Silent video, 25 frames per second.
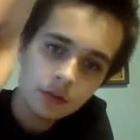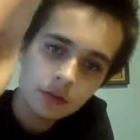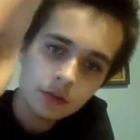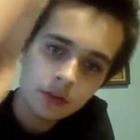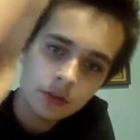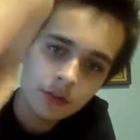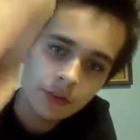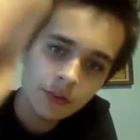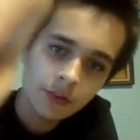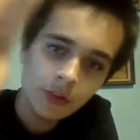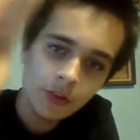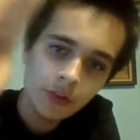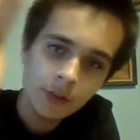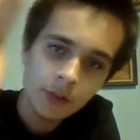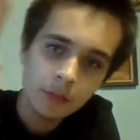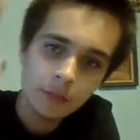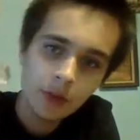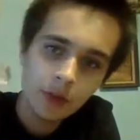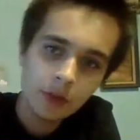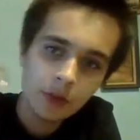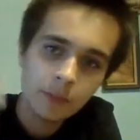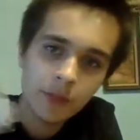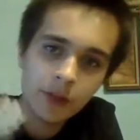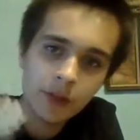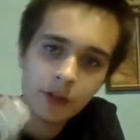just like
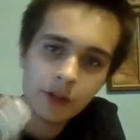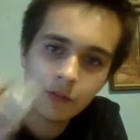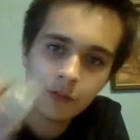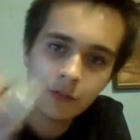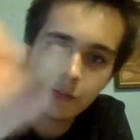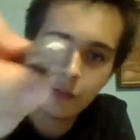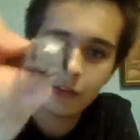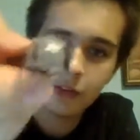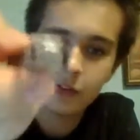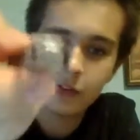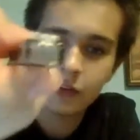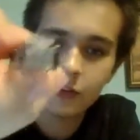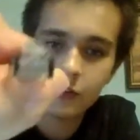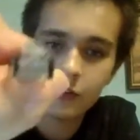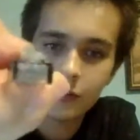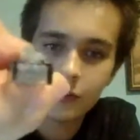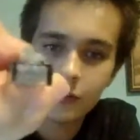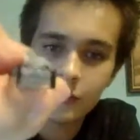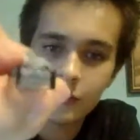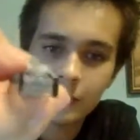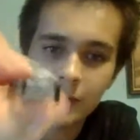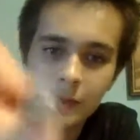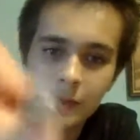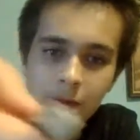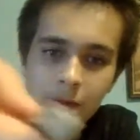mukbang for electronics
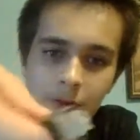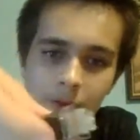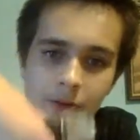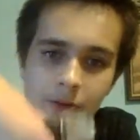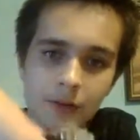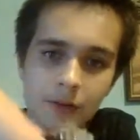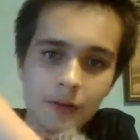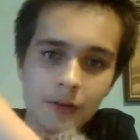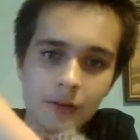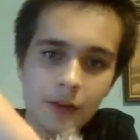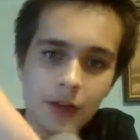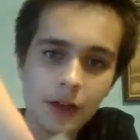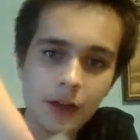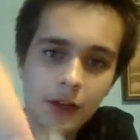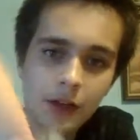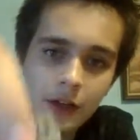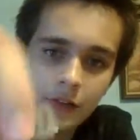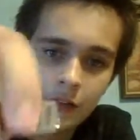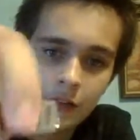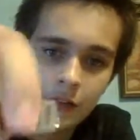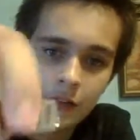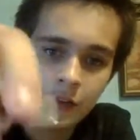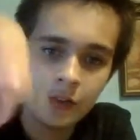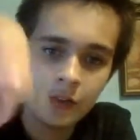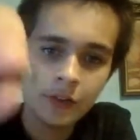people know.
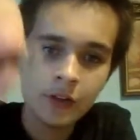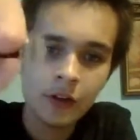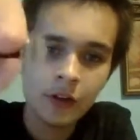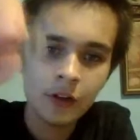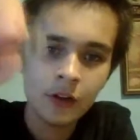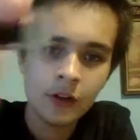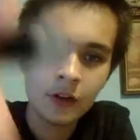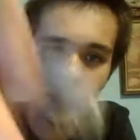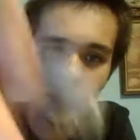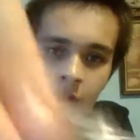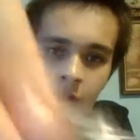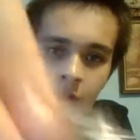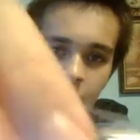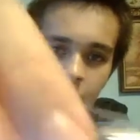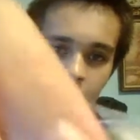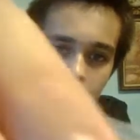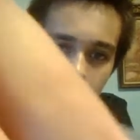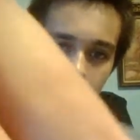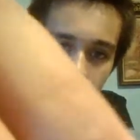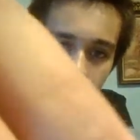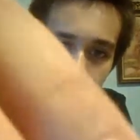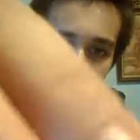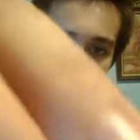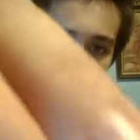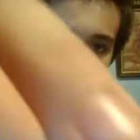So it's got a
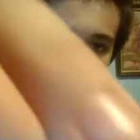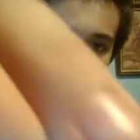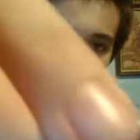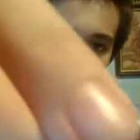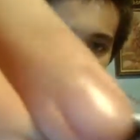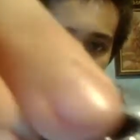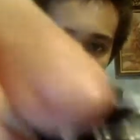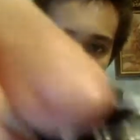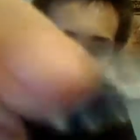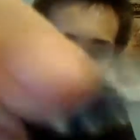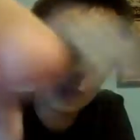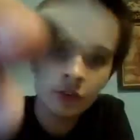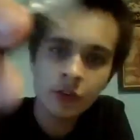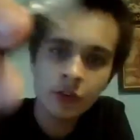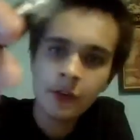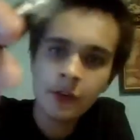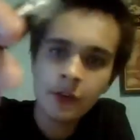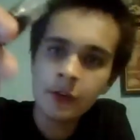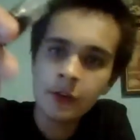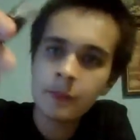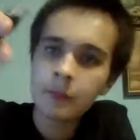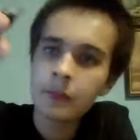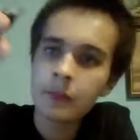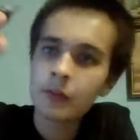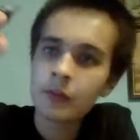normal
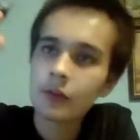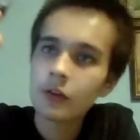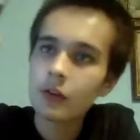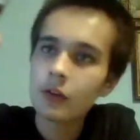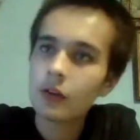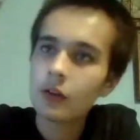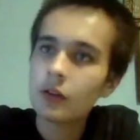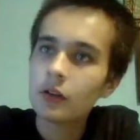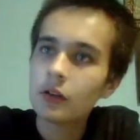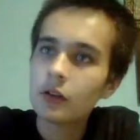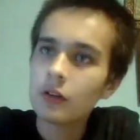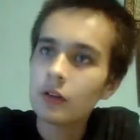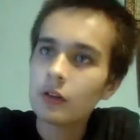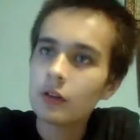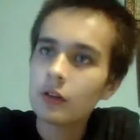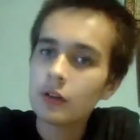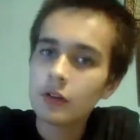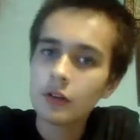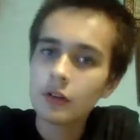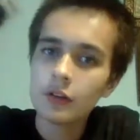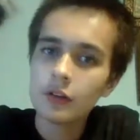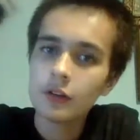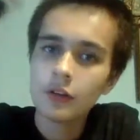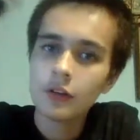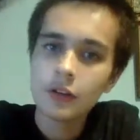clip,
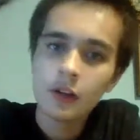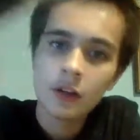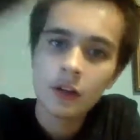a